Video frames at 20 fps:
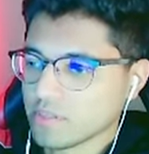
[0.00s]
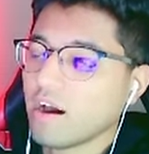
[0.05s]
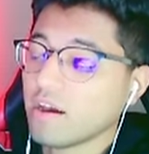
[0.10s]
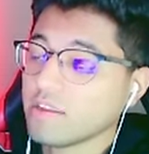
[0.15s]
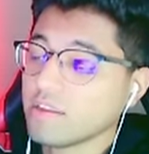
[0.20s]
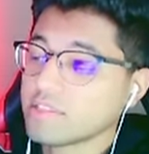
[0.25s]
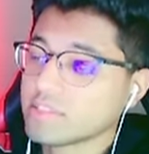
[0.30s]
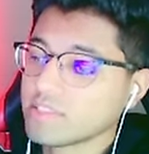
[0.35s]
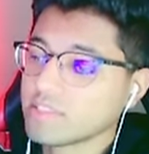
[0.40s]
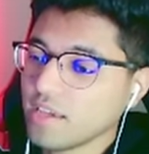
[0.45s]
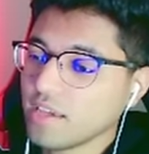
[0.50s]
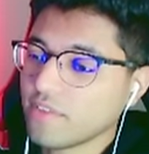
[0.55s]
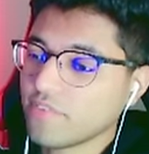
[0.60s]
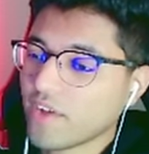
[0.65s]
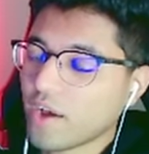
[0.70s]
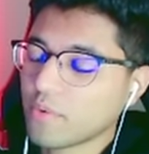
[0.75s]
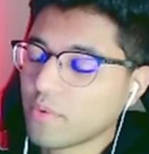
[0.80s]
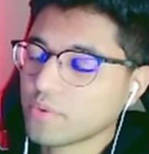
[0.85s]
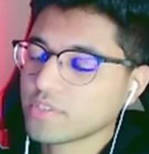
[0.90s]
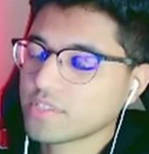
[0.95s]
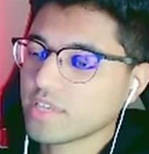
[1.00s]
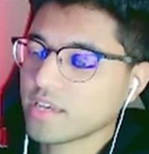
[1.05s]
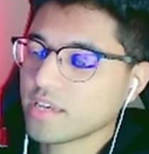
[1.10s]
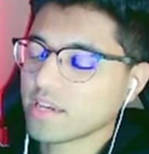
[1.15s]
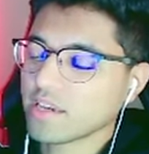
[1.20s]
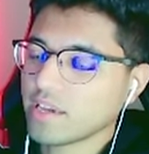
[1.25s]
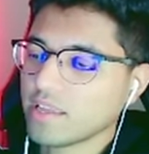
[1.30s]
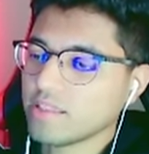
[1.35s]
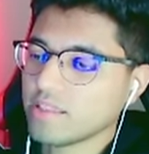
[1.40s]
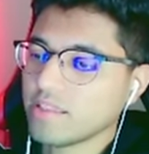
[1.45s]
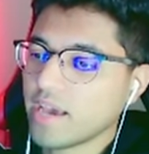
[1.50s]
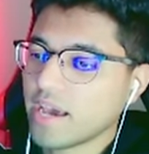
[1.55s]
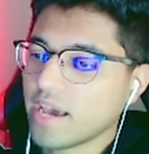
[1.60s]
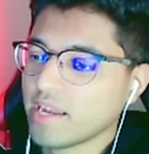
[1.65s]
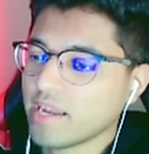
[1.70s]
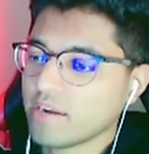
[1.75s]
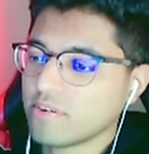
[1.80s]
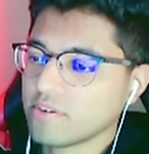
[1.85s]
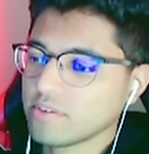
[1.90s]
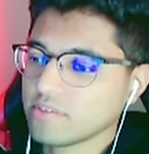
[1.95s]
Honestly, if I was like in that
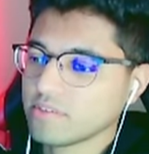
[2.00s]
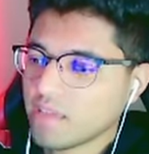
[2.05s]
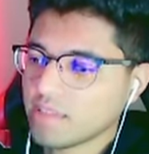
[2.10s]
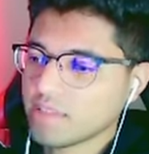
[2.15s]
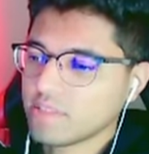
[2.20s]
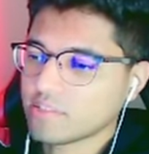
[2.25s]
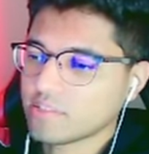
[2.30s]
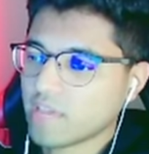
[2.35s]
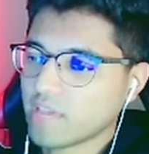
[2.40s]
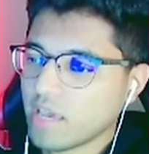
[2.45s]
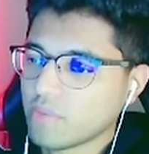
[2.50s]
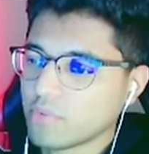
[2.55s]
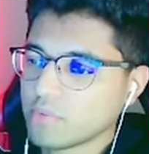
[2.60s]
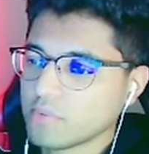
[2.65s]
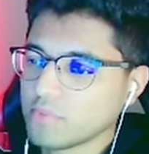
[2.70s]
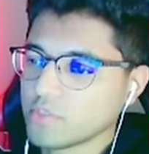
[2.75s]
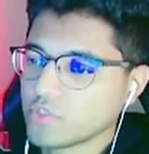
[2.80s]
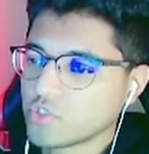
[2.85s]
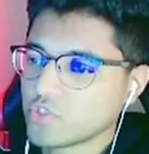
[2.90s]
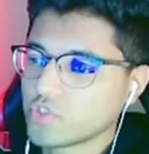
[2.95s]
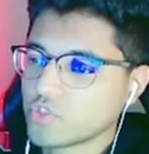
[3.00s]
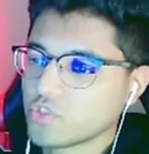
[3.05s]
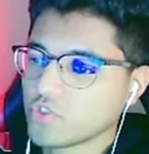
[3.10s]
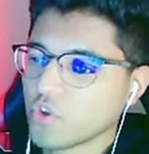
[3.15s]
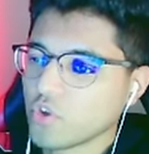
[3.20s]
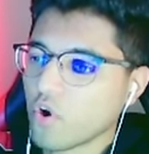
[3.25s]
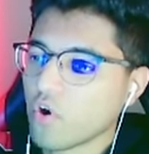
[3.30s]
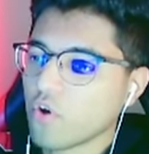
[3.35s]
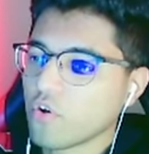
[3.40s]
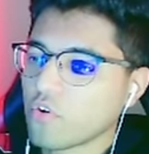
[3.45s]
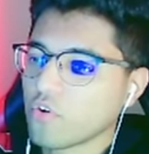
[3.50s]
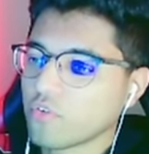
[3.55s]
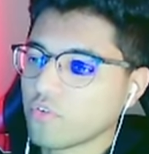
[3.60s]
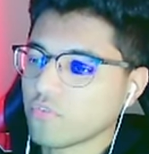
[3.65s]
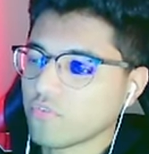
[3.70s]
era, I think this game would be so